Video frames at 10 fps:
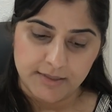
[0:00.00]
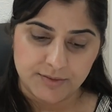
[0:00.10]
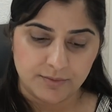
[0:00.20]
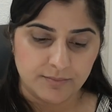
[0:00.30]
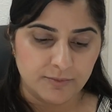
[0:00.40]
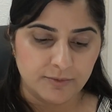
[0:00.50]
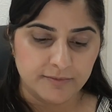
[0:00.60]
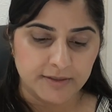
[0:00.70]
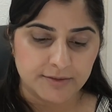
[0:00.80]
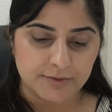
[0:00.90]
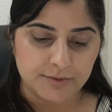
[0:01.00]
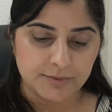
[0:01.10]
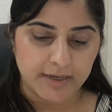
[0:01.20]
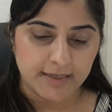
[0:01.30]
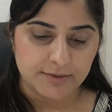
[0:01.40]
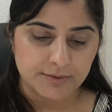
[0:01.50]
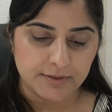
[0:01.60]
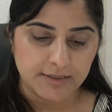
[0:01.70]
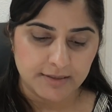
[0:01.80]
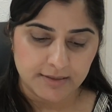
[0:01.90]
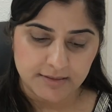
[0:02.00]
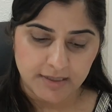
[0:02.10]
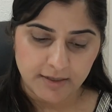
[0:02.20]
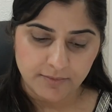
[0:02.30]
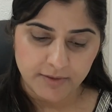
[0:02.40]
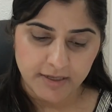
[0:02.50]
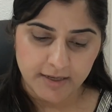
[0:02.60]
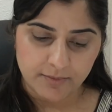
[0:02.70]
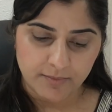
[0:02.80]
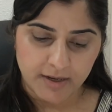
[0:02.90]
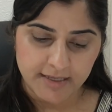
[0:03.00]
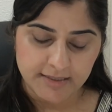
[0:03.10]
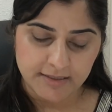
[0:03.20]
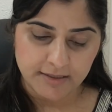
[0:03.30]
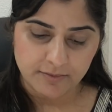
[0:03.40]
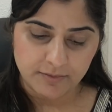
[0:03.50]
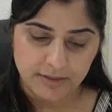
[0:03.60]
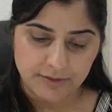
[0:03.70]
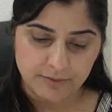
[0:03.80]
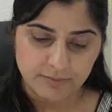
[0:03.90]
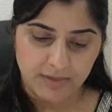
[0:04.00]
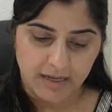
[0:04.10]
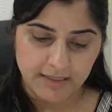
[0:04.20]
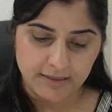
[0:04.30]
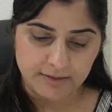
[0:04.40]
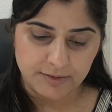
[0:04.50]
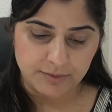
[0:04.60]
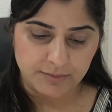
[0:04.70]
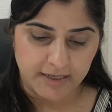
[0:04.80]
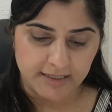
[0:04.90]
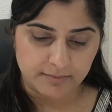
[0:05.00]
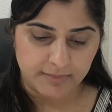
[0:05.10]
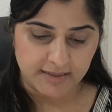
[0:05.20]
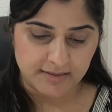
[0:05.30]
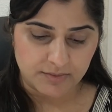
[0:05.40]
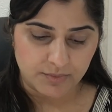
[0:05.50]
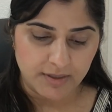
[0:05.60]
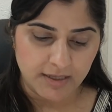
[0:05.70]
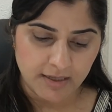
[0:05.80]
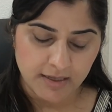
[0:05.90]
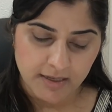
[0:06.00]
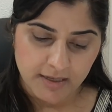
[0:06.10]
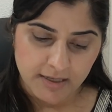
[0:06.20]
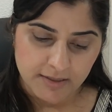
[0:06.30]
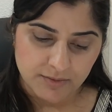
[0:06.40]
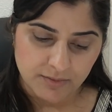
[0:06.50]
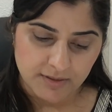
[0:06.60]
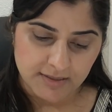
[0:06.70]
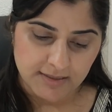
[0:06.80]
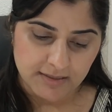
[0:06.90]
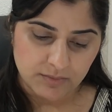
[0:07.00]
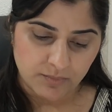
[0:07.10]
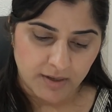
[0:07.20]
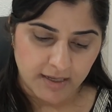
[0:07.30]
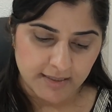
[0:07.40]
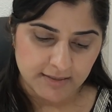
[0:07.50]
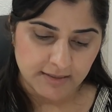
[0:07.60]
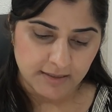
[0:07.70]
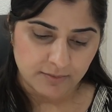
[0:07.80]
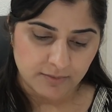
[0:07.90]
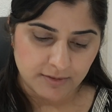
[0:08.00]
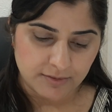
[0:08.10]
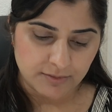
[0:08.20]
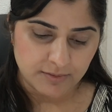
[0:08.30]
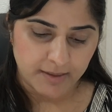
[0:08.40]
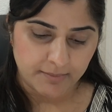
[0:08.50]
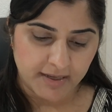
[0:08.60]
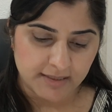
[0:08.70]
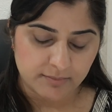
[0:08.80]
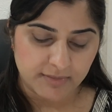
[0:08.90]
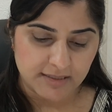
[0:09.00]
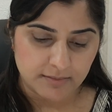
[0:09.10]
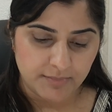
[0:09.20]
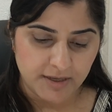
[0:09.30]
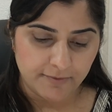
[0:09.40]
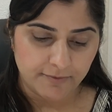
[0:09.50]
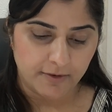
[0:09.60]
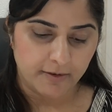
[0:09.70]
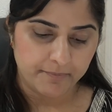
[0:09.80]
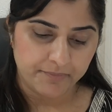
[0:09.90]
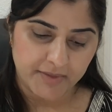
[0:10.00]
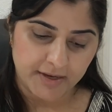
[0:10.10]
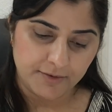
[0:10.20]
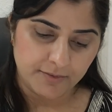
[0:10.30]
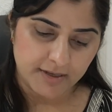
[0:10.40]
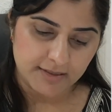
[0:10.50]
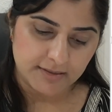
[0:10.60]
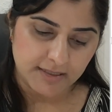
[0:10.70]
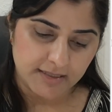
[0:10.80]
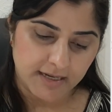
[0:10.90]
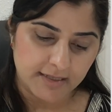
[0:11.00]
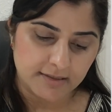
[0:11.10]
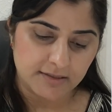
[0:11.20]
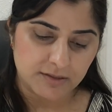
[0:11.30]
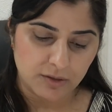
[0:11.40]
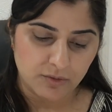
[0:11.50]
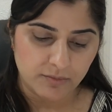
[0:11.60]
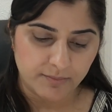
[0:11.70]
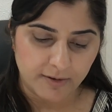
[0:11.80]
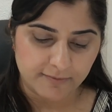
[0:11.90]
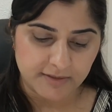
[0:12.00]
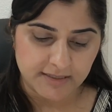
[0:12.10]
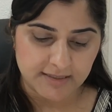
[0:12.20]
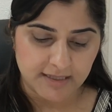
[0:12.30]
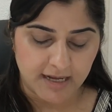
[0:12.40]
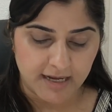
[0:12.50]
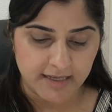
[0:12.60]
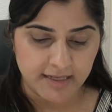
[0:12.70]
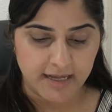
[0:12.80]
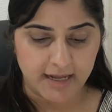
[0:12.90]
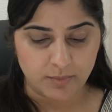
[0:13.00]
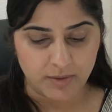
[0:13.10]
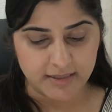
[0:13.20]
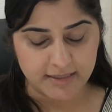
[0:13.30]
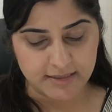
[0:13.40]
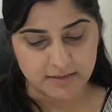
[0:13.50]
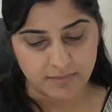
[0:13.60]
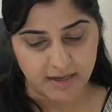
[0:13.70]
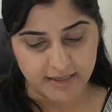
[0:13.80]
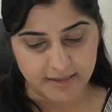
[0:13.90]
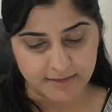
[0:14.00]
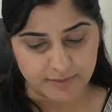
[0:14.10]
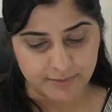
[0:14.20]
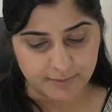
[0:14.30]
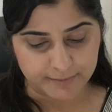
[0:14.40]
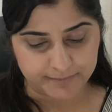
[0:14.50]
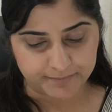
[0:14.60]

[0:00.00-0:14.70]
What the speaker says: So move this 2x to the other side, we get y is equal to minus 2x plus 3. So this is y is equal to mx plus b form. And you can say that the slope of this line L1 is minus 2.